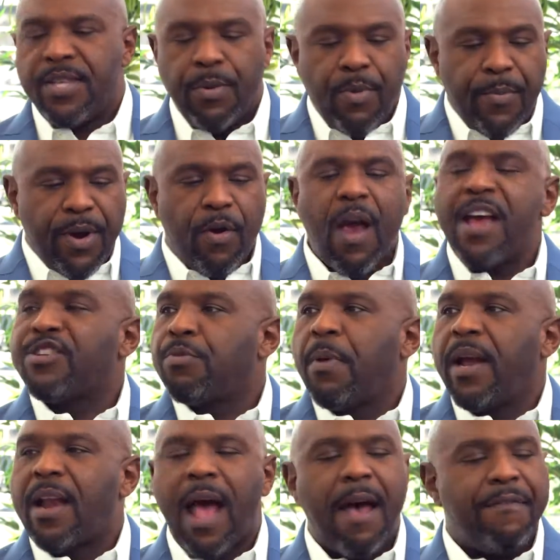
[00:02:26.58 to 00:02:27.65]
See, when we
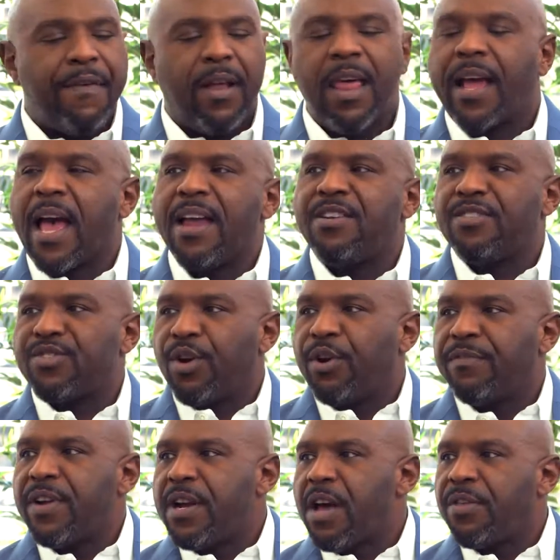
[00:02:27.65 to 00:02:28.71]
graduate, I felt like I
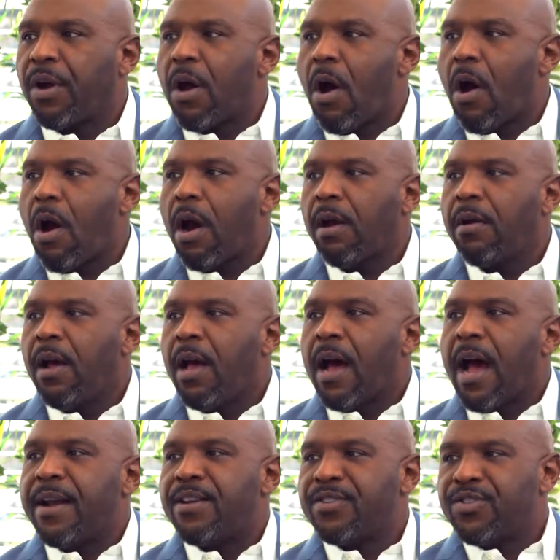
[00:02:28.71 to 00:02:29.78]
deserved another car.
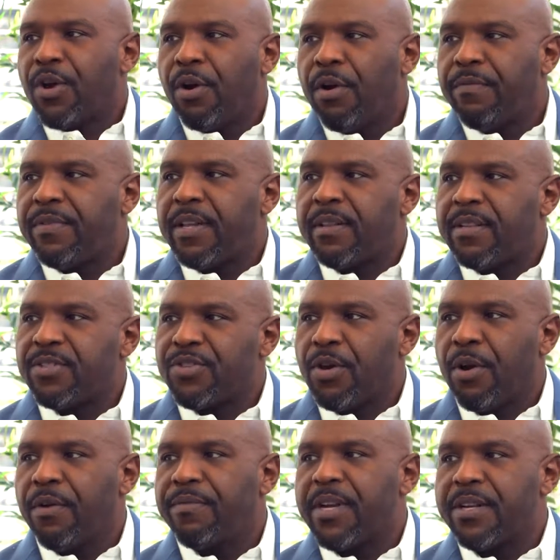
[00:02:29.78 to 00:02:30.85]
I deserved and
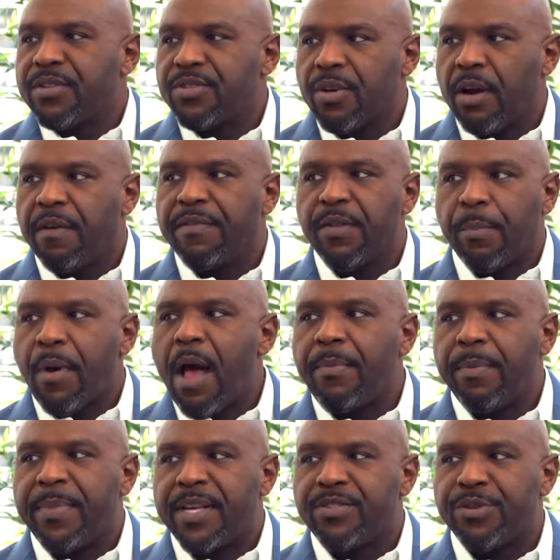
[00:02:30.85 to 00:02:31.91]
deserved and deserved. Mm-hmm. And the
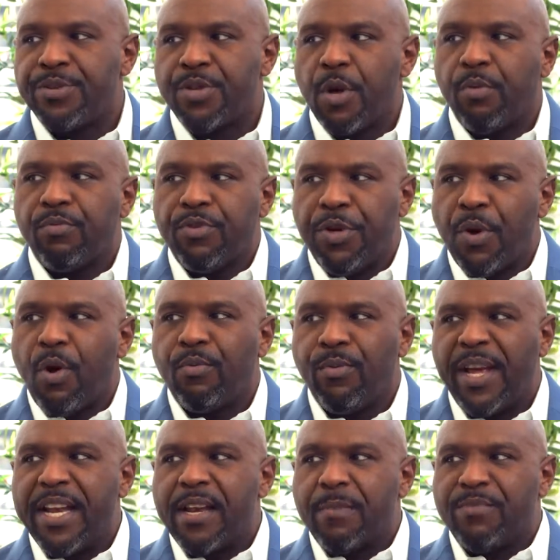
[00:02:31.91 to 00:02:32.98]
problem is, is you don't, you don't
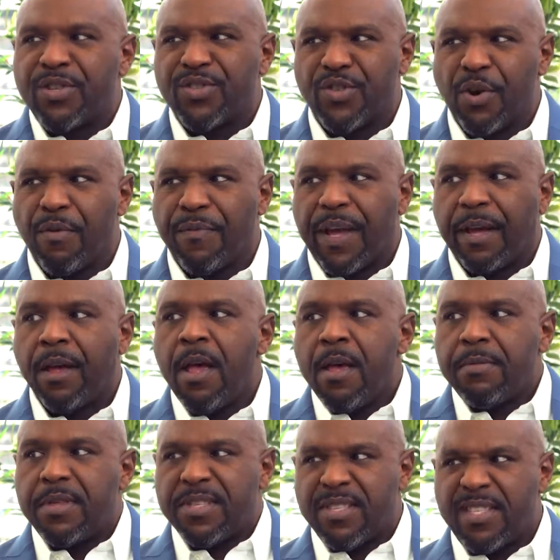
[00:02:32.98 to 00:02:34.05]
end up deserving
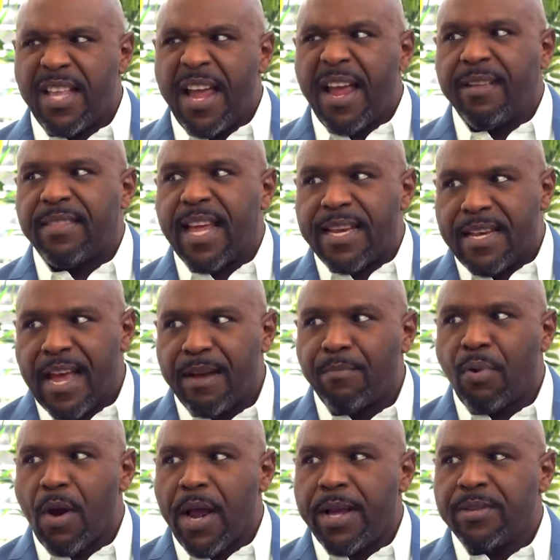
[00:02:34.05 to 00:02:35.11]
the sting that debt
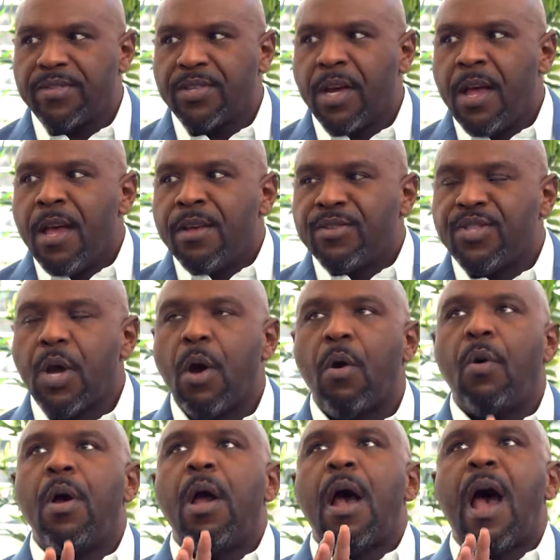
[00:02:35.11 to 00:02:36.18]
brings. Yeah. So
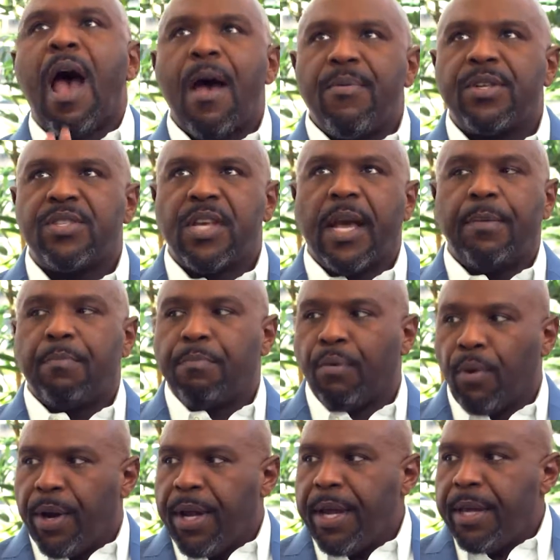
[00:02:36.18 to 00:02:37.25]
I would say
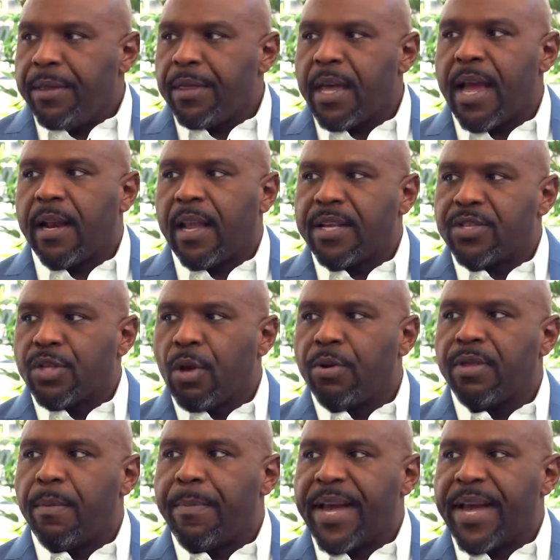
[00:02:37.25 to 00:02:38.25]
breathe and let's learn the